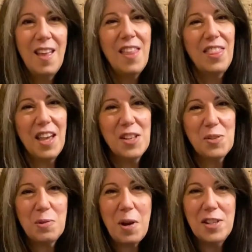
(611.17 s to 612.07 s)
Thanks
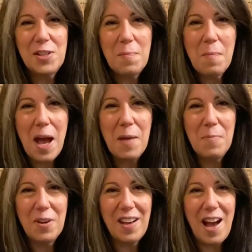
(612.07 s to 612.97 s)
for watching my
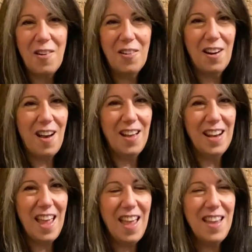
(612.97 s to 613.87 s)
book hour on
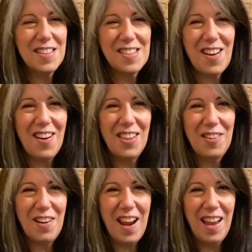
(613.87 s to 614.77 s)
Hey, It's Carly
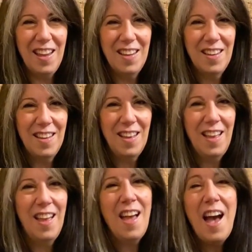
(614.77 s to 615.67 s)
Rae.
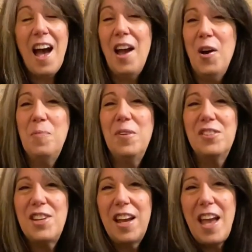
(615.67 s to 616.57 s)
I hope you'll
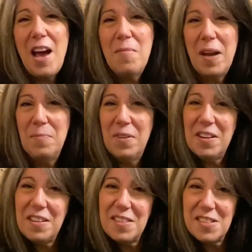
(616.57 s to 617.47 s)
check out my book,
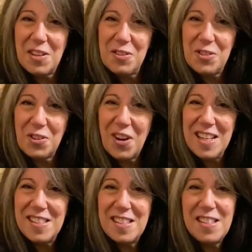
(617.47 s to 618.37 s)
The Social
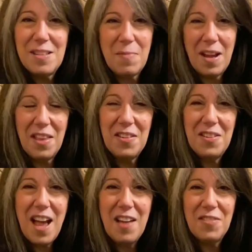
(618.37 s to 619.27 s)
Graces, and my other
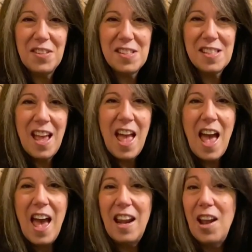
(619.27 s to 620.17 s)
novels,
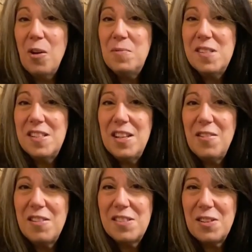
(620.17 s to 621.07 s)
and I hope to see you
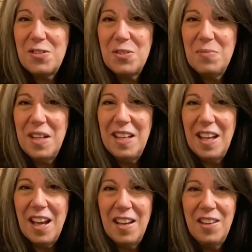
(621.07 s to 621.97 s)
on social
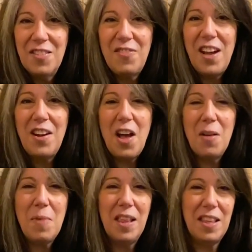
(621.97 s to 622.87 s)
media. You'll find all
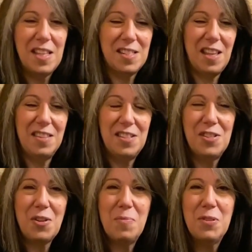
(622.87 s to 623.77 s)
my links on the
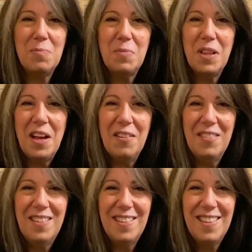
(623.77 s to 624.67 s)
description below.
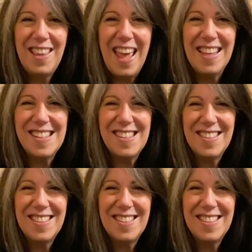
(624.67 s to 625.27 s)
Thanks.